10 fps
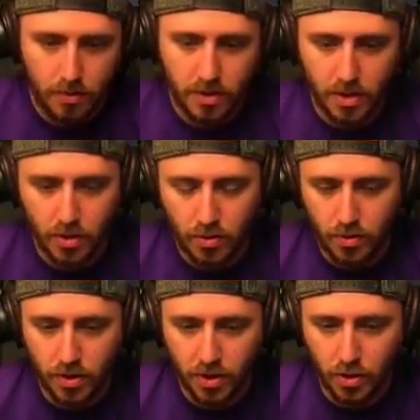the encounter?
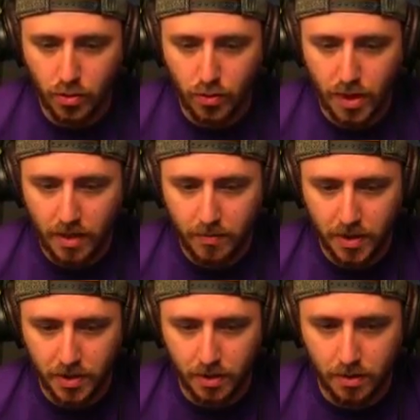There's a green
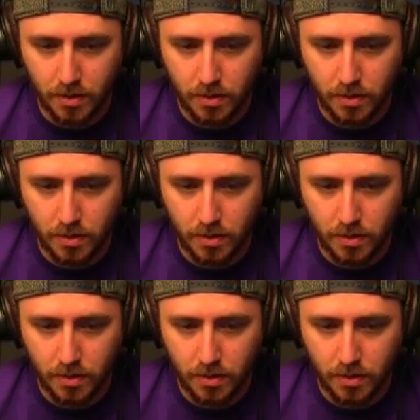mission.